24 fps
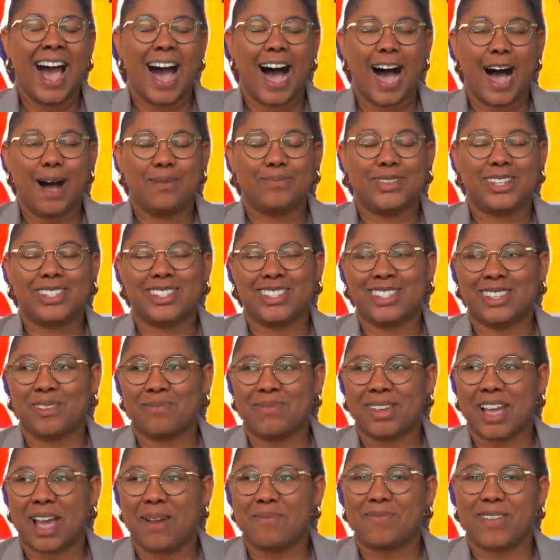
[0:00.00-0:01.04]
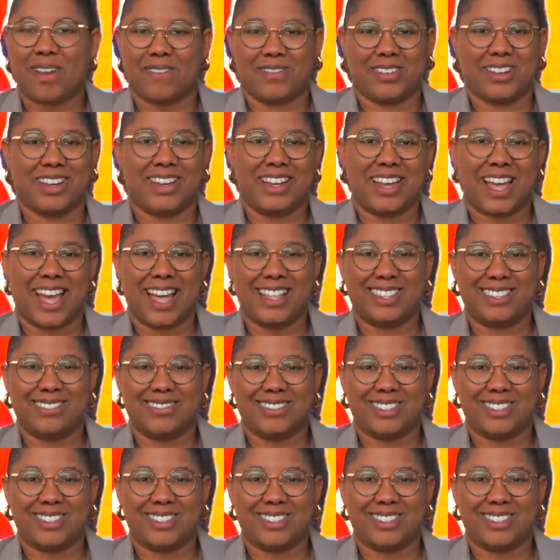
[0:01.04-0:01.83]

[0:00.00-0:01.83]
Um, this is something I'm never gonna get.